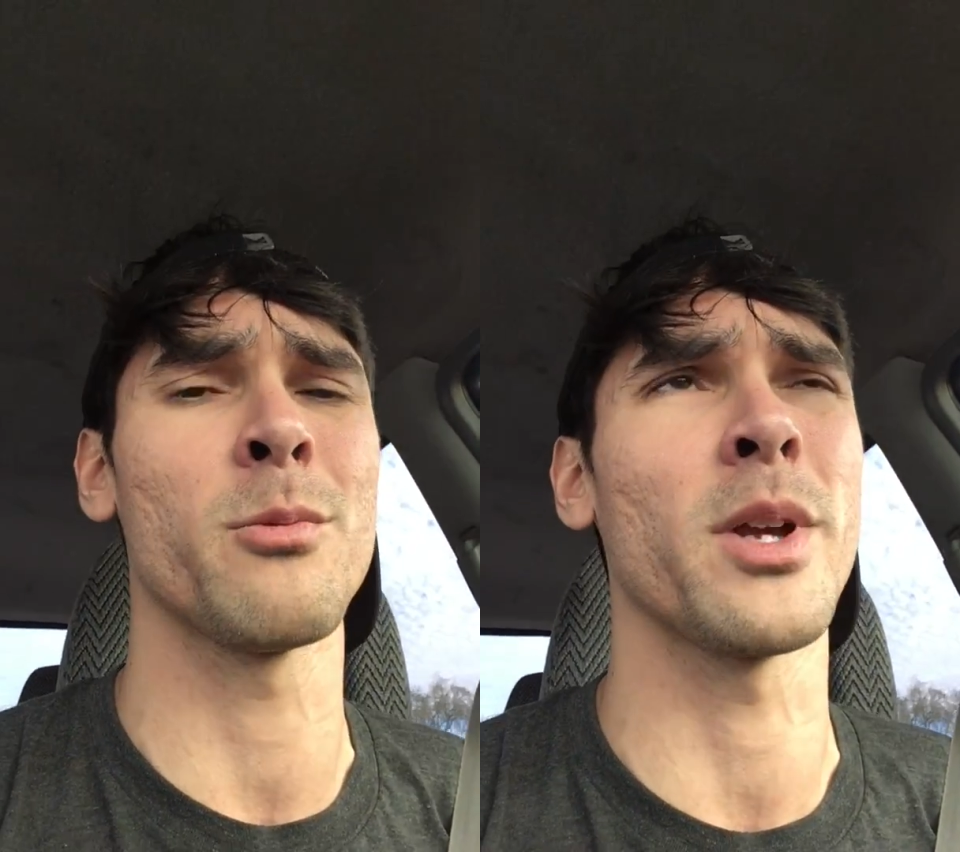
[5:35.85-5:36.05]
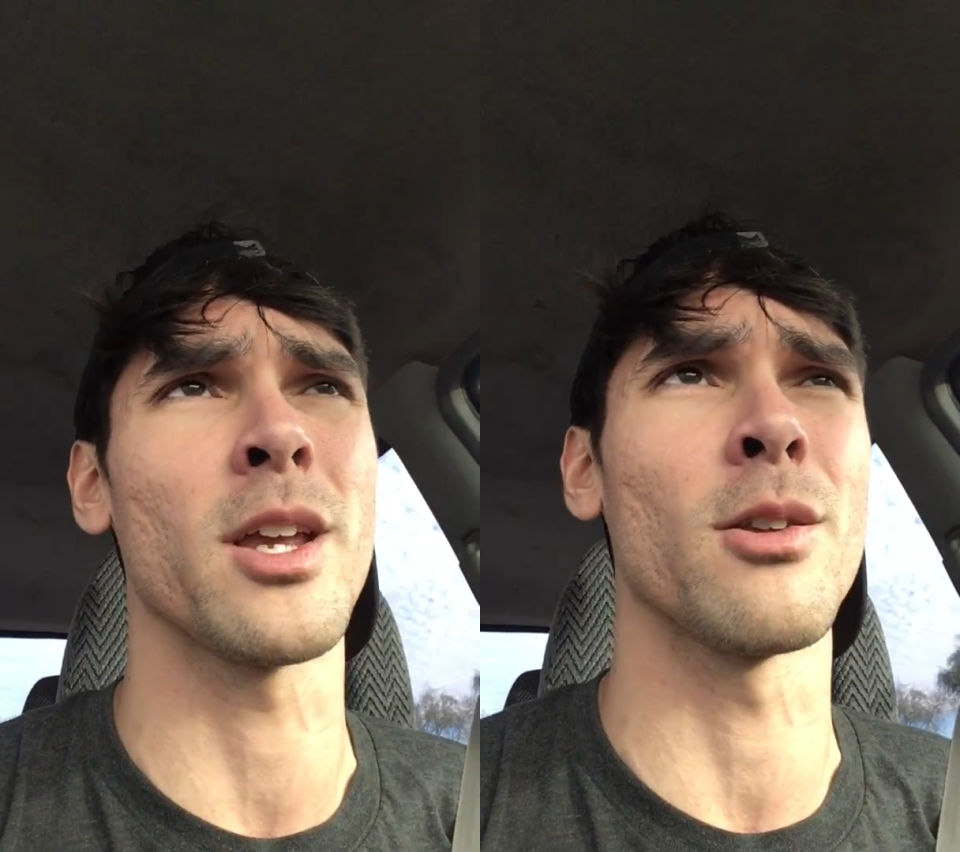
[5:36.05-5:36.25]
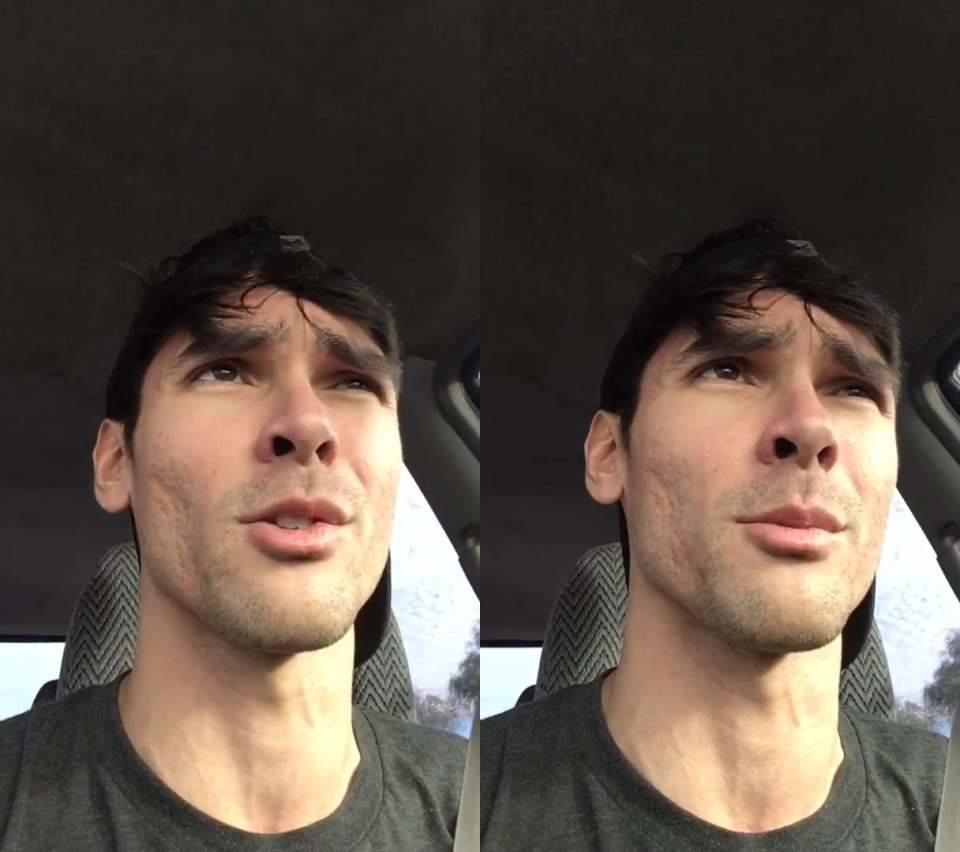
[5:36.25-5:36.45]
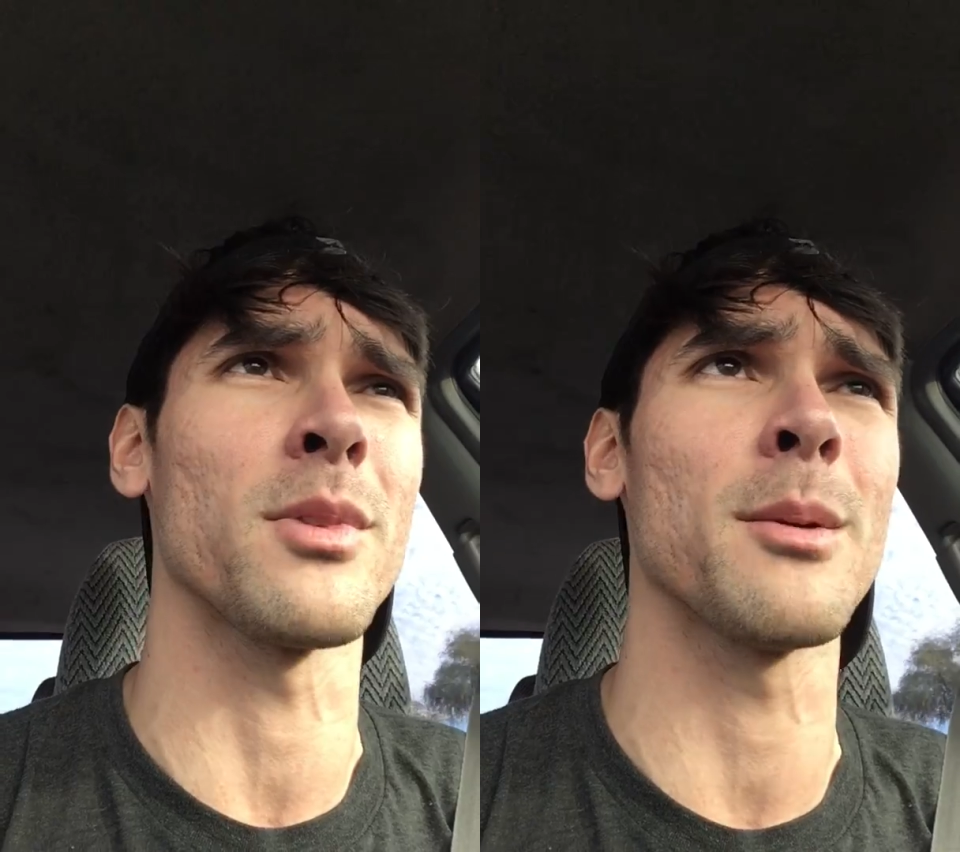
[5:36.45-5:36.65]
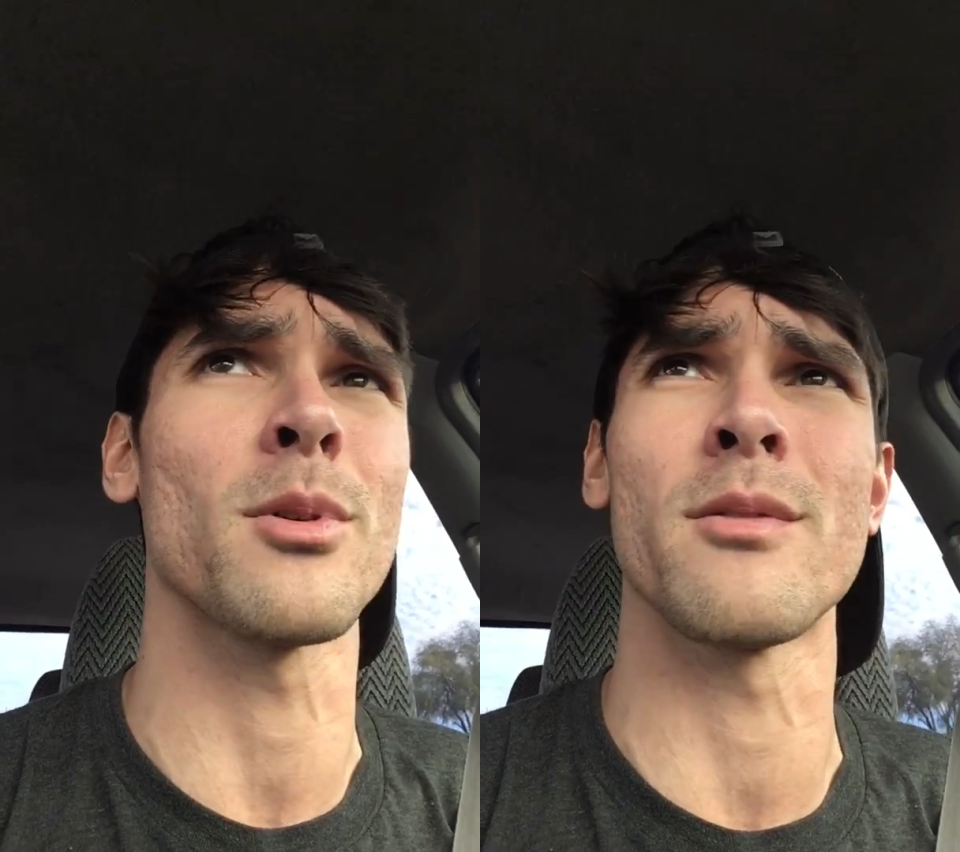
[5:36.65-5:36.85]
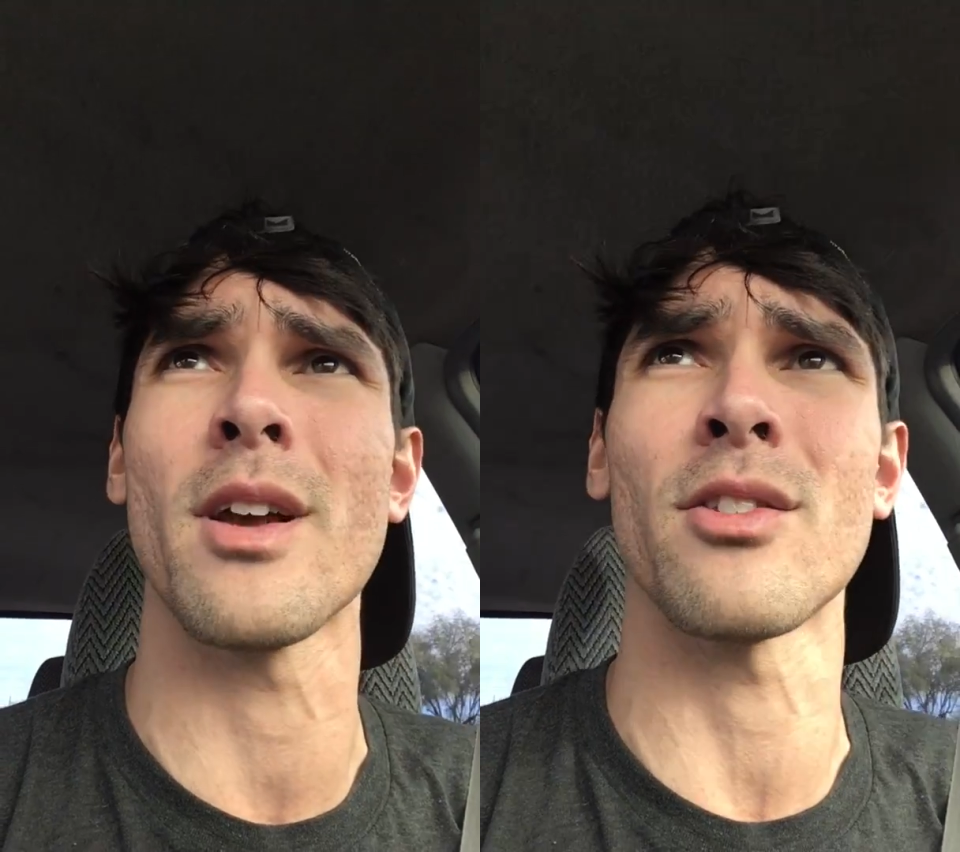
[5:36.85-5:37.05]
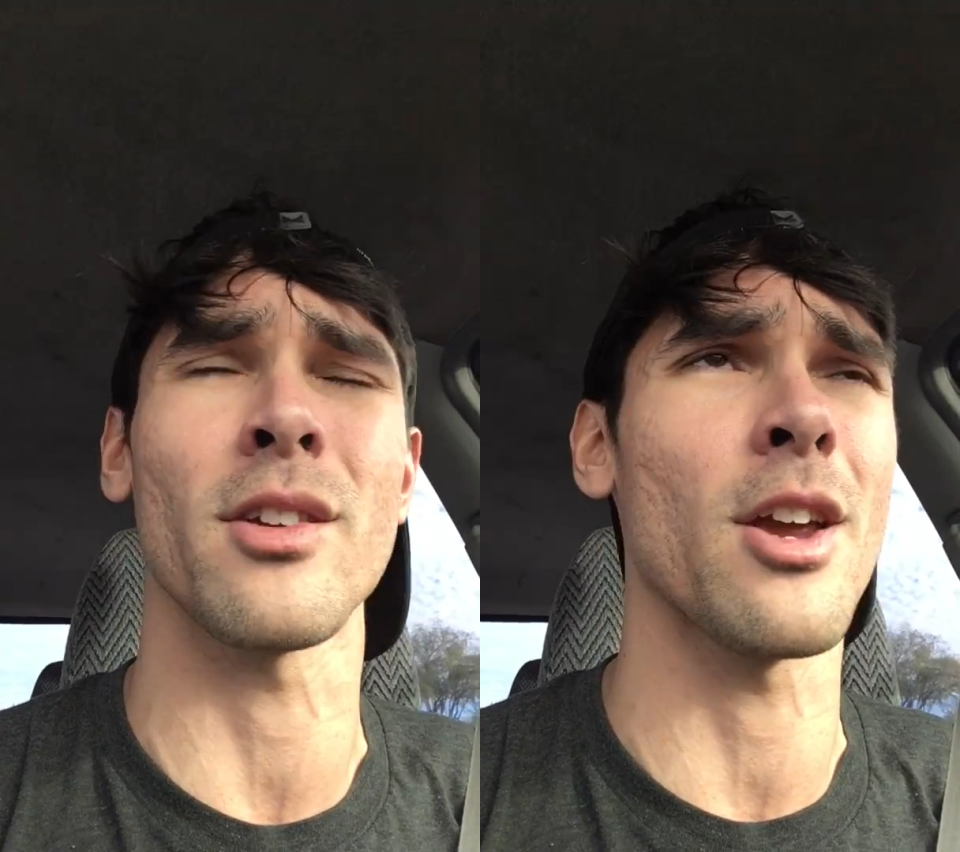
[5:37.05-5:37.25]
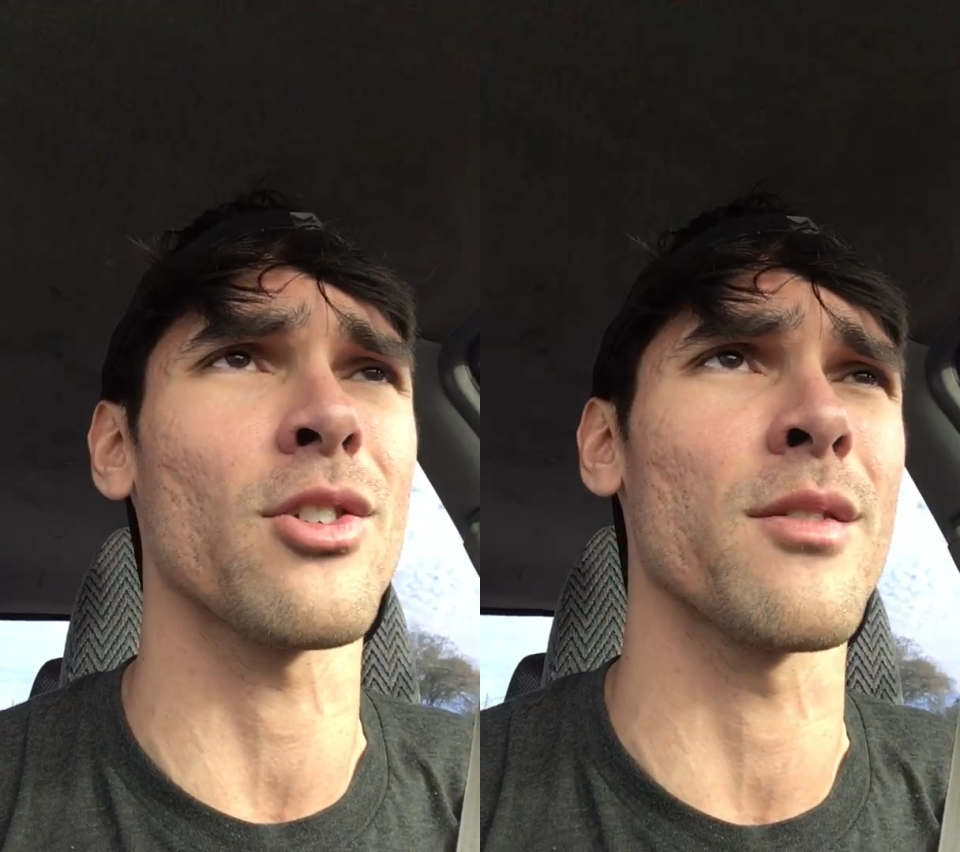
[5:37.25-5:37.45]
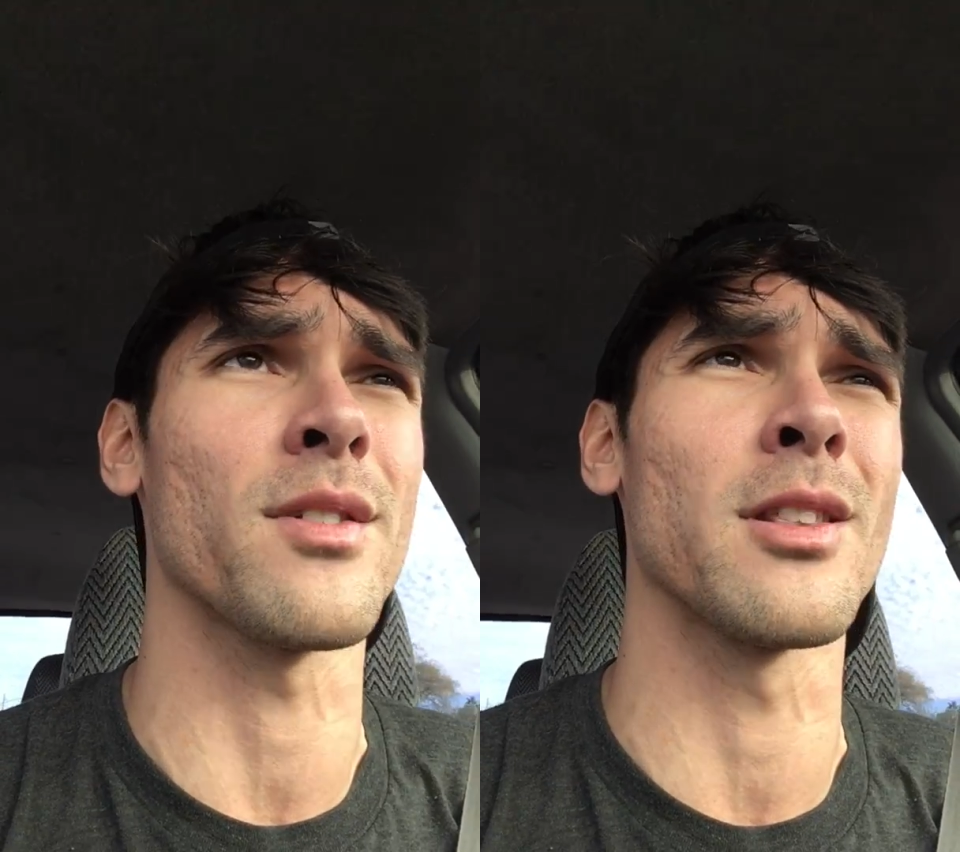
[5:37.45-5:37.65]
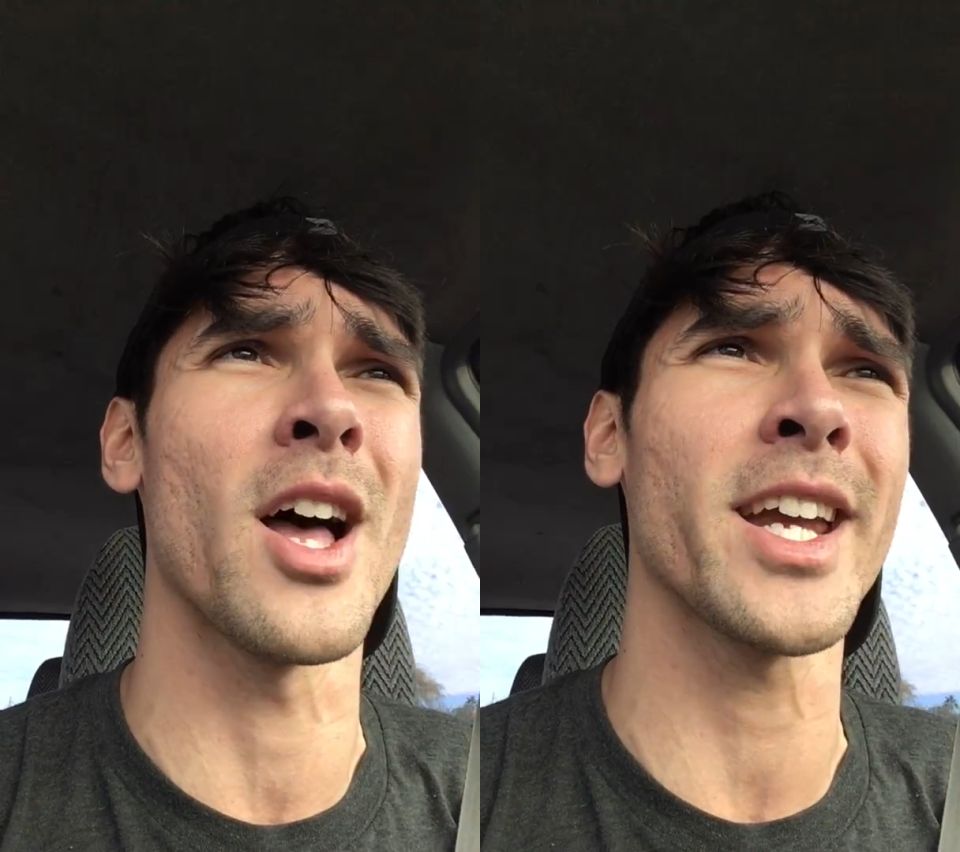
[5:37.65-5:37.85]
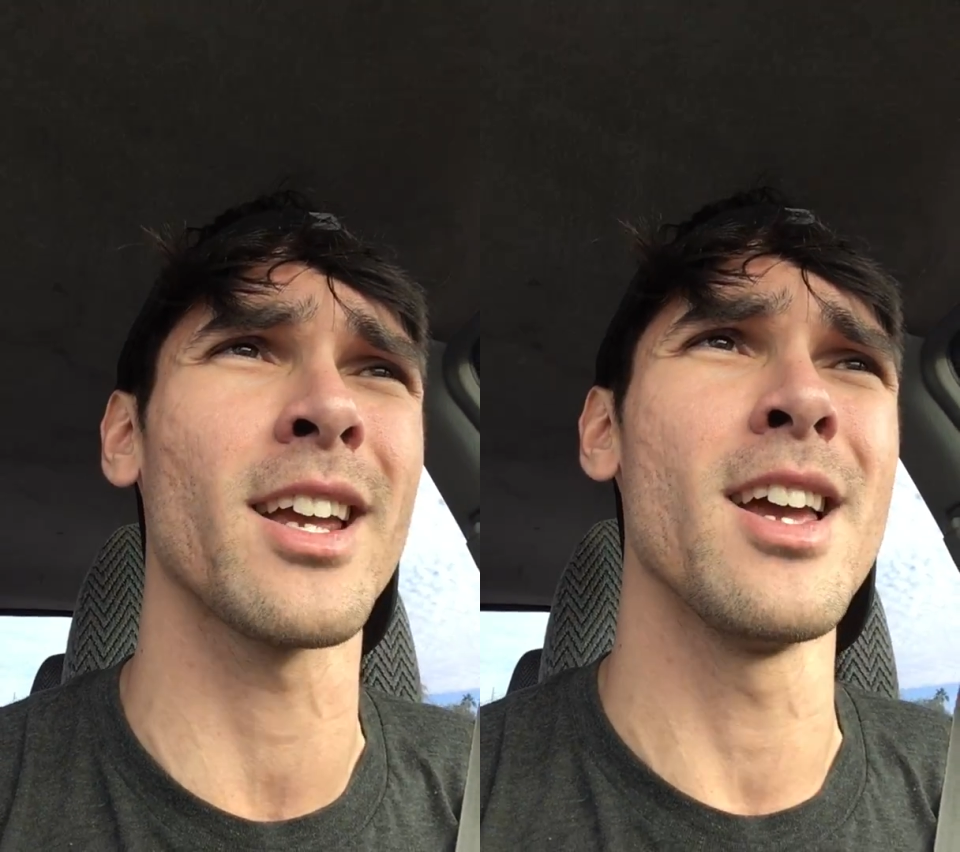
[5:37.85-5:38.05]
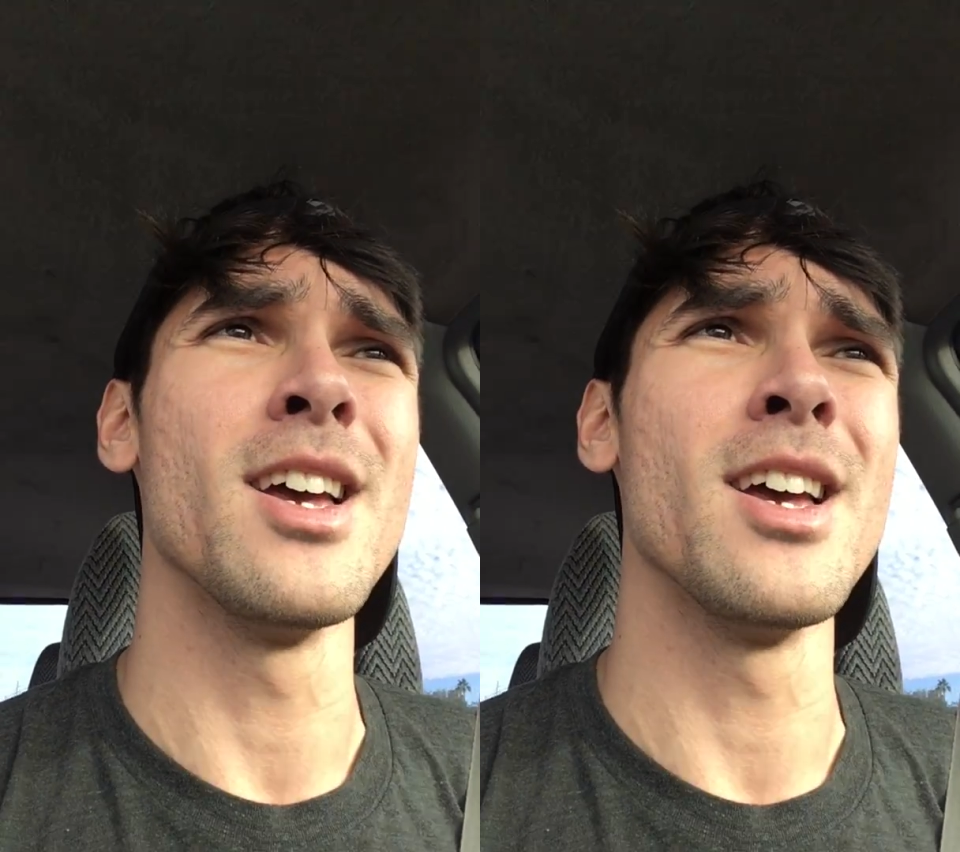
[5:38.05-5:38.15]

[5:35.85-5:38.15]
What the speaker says: and we can do some deeper investigation if you'd like.